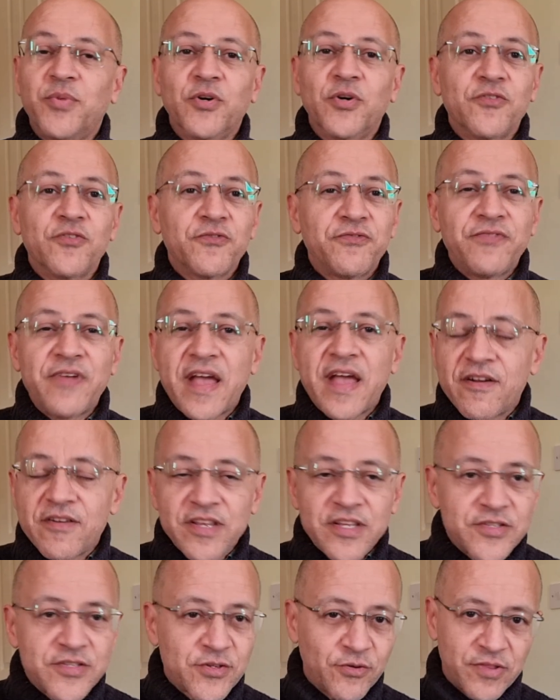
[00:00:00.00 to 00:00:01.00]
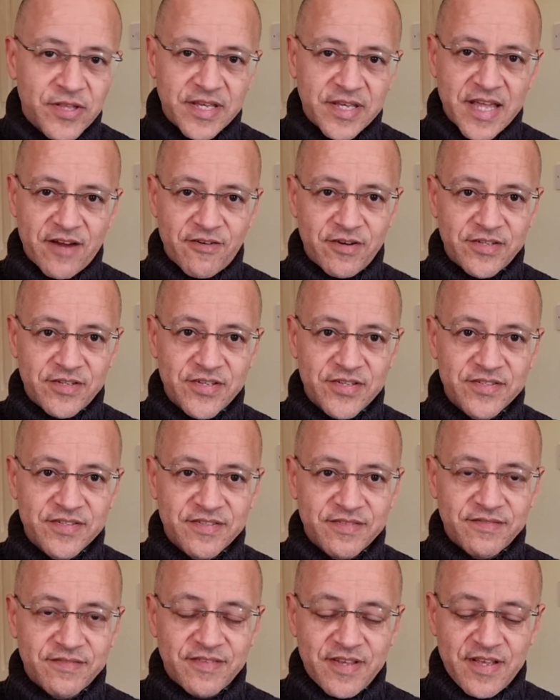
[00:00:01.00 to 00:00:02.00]
But various other
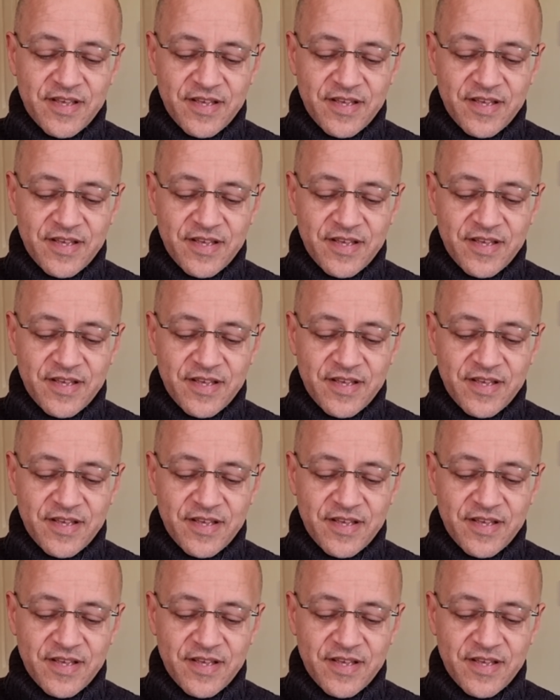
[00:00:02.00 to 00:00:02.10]
characters.